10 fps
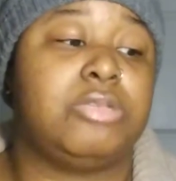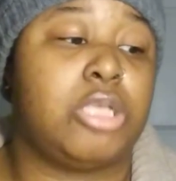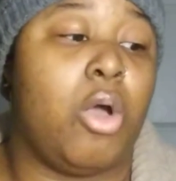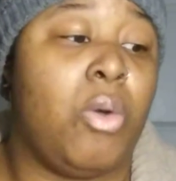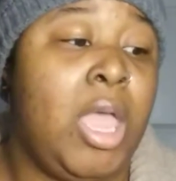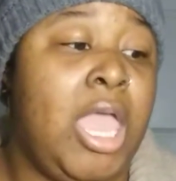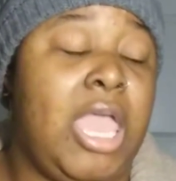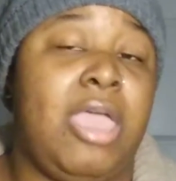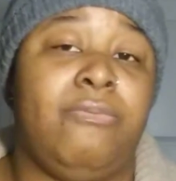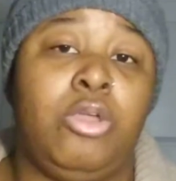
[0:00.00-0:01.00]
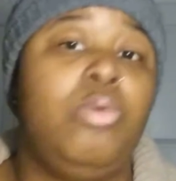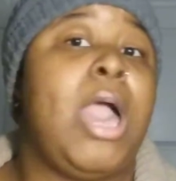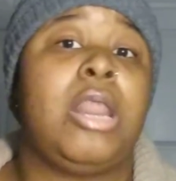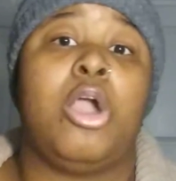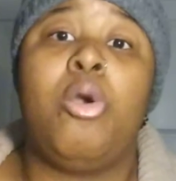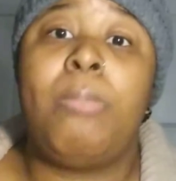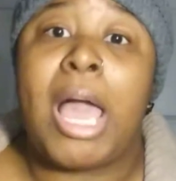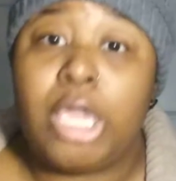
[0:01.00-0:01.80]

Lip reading: So if you got to go by